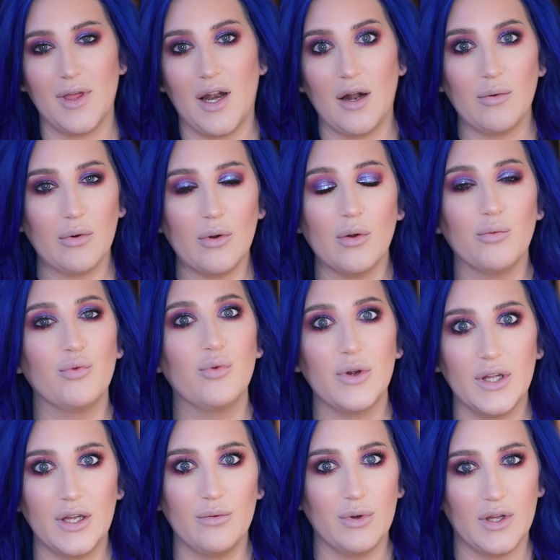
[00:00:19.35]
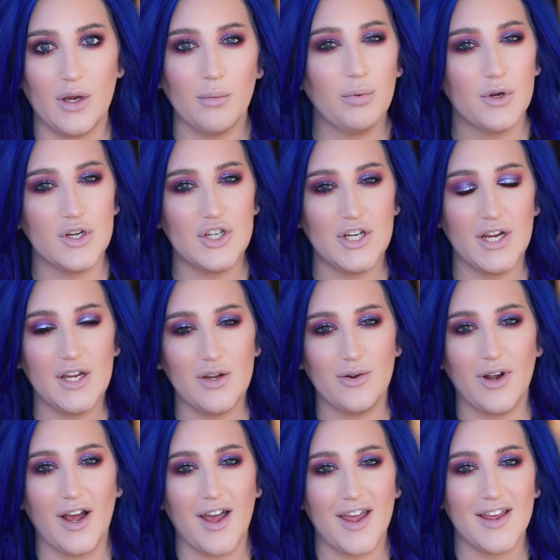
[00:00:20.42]
that I really, really appreciate you
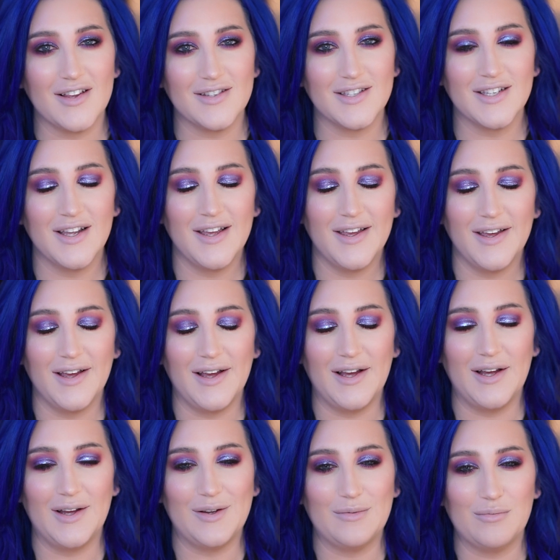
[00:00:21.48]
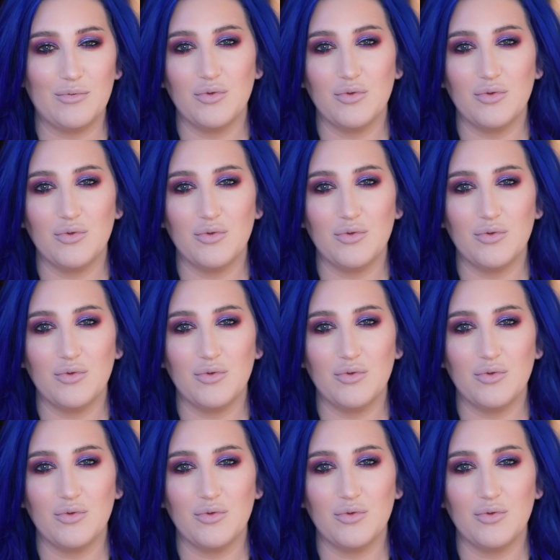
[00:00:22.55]
guys um,